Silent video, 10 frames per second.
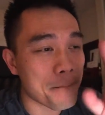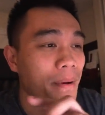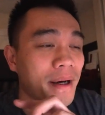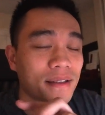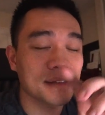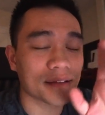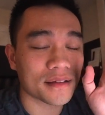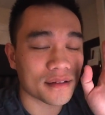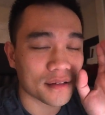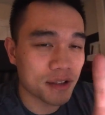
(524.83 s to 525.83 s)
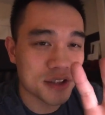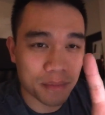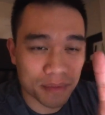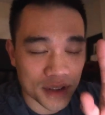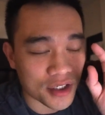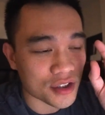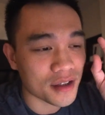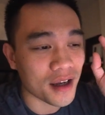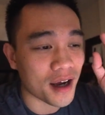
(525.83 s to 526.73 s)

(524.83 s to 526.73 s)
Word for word: But Good Gym Session.